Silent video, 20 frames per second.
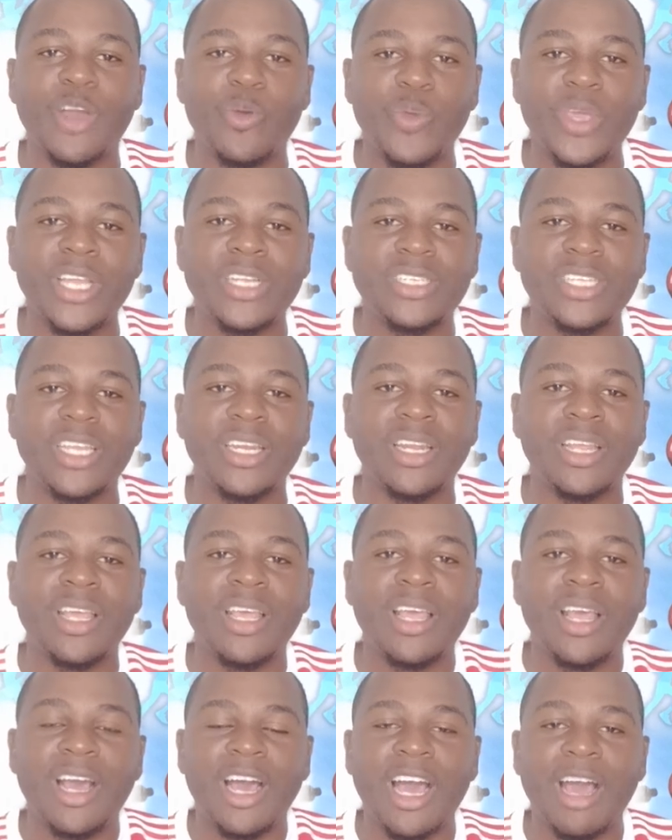awaiting
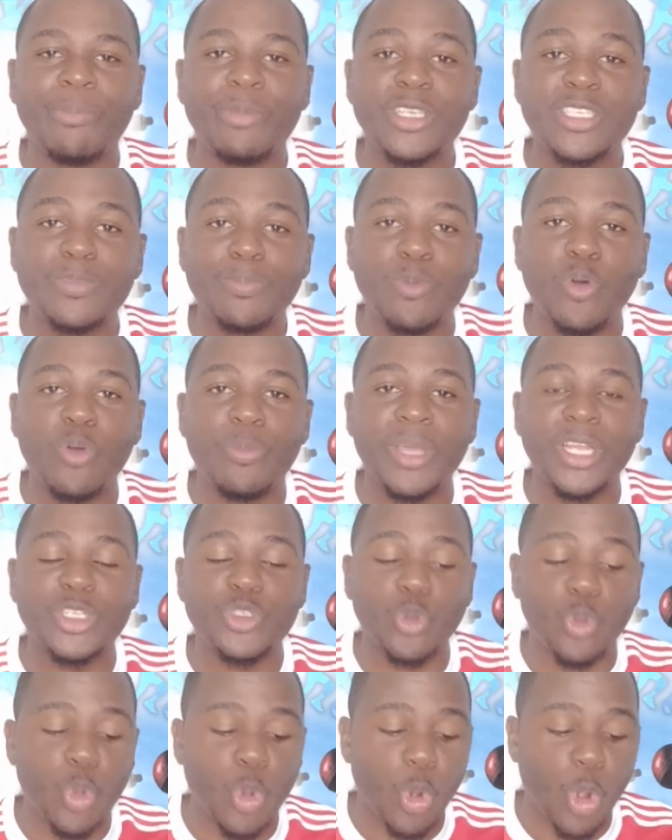his
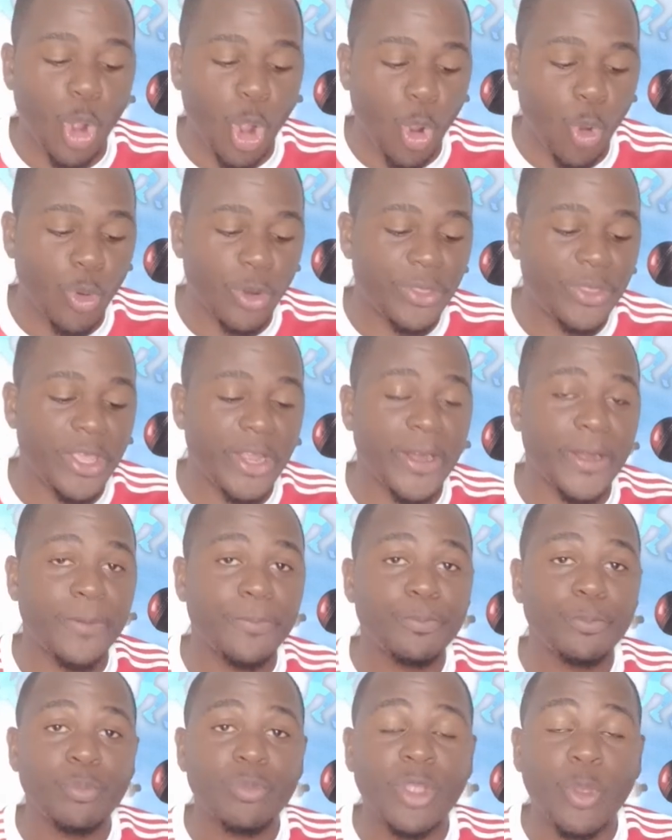moment to go out there.